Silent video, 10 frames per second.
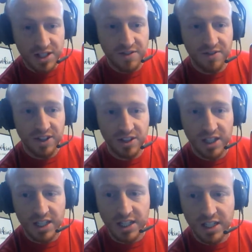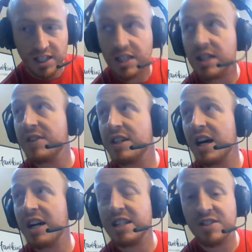it's filled in. If the
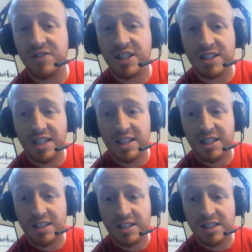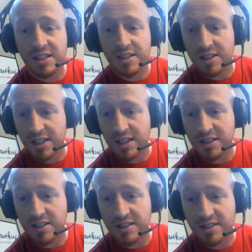dot is filled in,
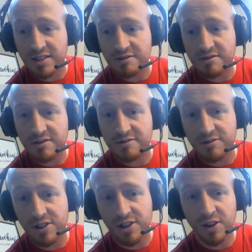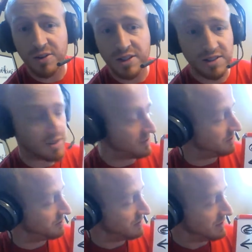then you're going to